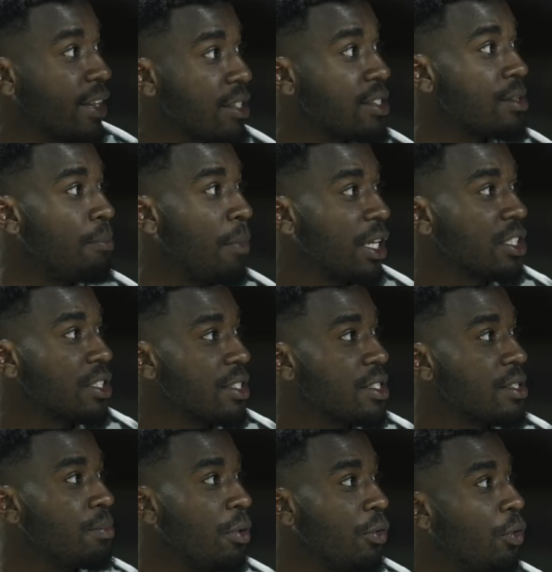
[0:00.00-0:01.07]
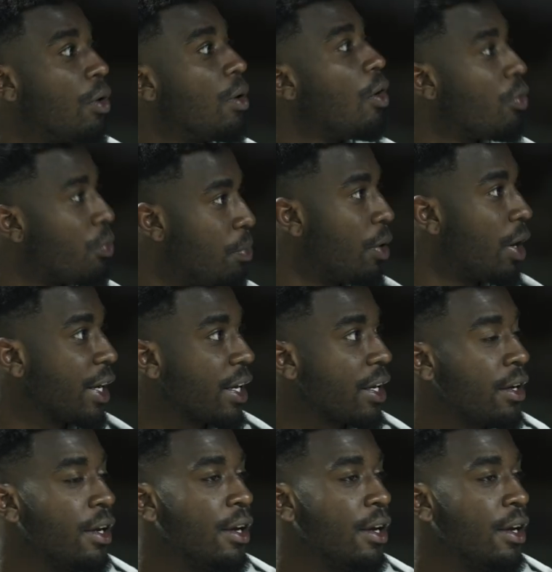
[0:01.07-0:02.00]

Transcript: these matches before of break. Mm.